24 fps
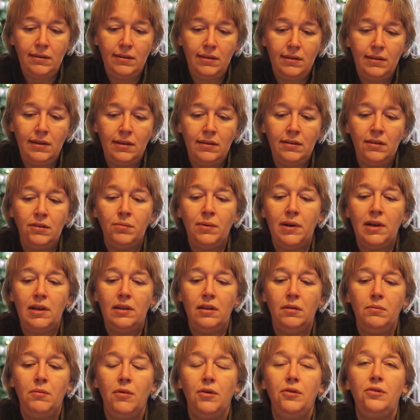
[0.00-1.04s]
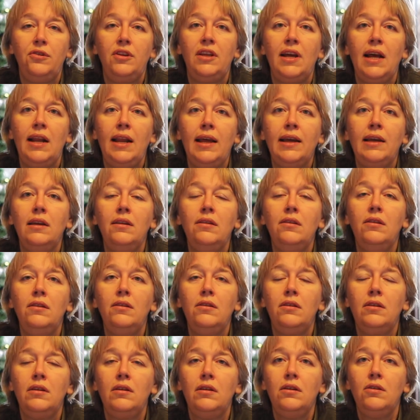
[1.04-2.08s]
This is where the most
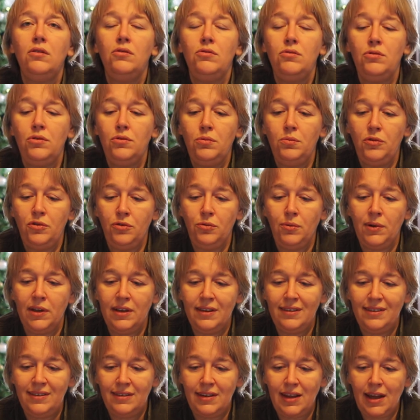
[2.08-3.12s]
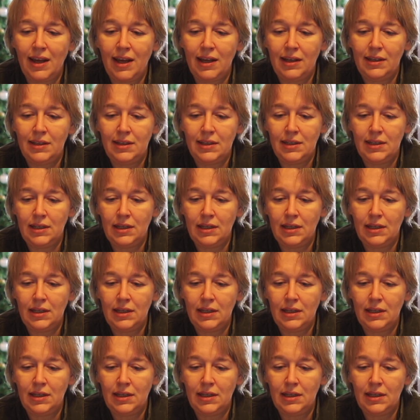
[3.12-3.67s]
elegant rooms were set.